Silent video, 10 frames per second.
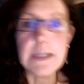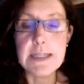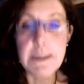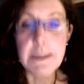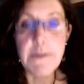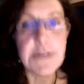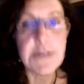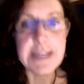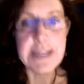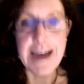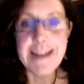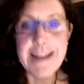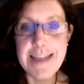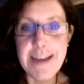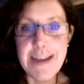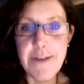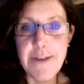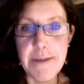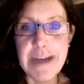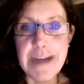And some of you did that, and thank you
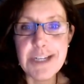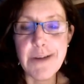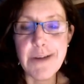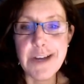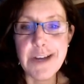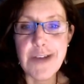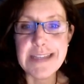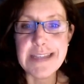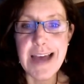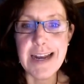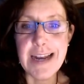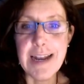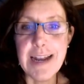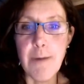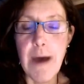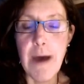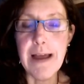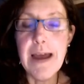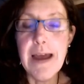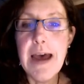very much. I'm going to address that in a little while.